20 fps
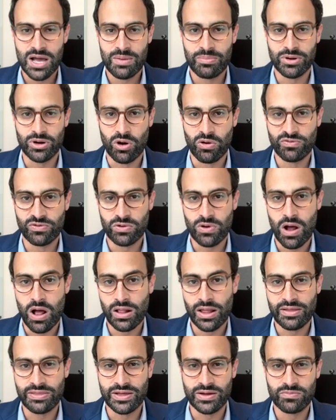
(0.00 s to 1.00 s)
But
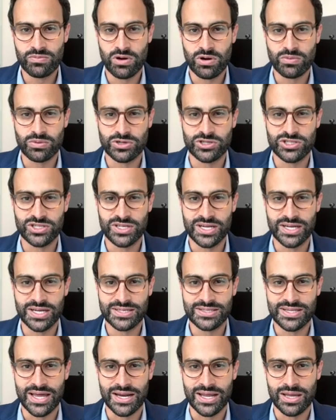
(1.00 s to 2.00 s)
overall, I think what we're seeing
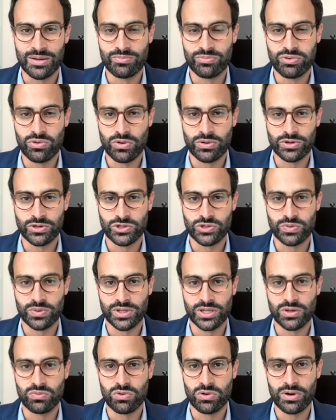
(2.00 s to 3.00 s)
is that importers
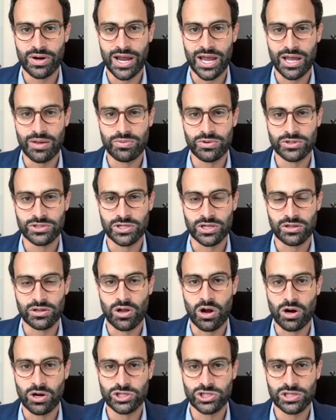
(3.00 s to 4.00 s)
really were able to
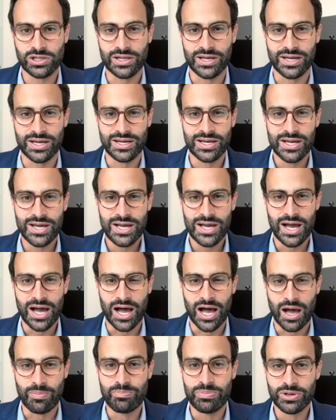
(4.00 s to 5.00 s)
largely
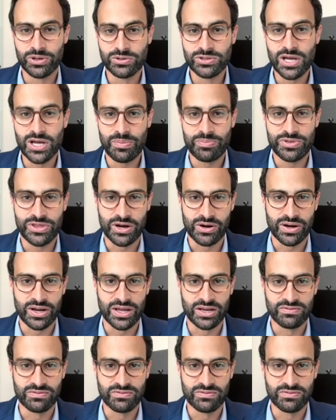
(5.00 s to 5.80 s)
build up their